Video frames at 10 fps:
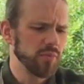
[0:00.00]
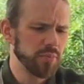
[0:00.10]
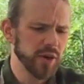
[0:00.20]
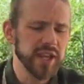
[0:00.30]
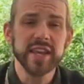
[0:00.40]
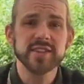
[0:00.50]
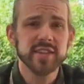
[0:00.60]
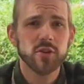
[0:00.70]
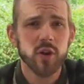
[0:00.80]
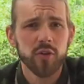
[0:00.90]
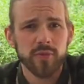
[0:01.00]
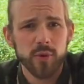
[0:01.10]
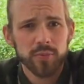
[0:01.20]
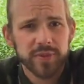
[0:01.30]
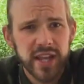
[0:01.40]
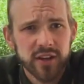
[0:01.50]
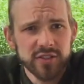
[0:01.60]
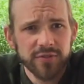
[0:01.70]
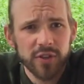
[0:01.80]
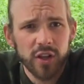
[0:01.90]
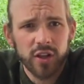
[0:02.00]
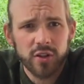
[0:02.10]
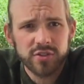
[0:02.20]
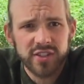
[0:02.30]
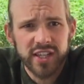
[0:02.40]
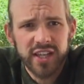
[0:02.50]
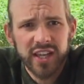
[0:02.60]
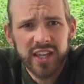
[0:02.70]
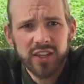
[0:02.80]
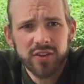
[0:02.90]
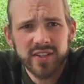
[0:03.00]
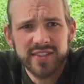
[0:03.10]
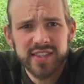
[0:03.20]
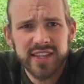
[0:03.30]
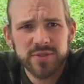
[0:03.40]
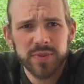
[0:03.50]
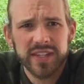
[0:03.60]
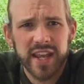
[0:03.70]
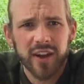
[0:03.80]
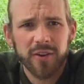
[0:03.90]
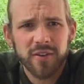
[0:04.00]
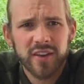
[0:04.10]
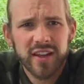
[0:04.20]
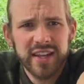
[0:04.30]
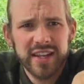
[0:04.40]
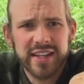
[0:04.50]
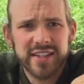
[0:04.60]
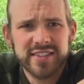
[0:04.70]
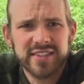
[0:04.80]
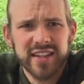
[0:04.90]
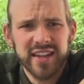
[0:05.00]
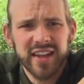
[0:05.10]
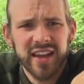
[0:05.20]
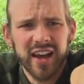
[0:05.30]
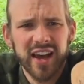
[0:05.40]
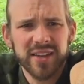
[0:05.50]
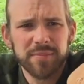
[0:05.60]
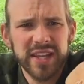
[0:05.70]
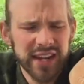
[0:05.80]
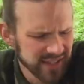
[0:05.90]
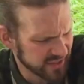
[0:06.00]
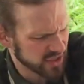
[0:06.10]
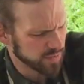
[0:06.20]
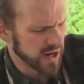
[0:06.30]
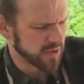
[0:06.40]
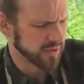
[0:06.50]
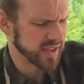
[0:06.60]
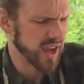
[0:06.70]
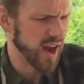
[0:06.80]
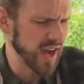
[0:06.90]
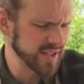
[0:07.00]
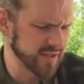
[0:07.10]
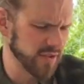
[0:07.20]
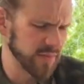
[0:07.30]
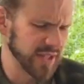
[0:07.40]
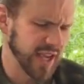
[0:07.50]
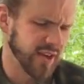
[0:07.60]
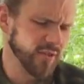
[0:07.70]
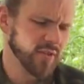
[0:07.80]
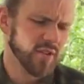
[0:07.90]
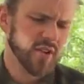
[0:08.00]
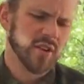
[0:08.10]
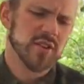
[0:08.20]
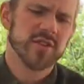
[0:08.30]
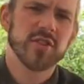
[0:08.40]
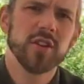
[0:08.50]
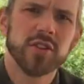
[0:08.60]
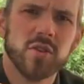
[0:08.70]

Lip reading: pretty easy to grow from old potatoes. If you look closely, you can see this potato is beginning to sprout. The eyes of the potato start to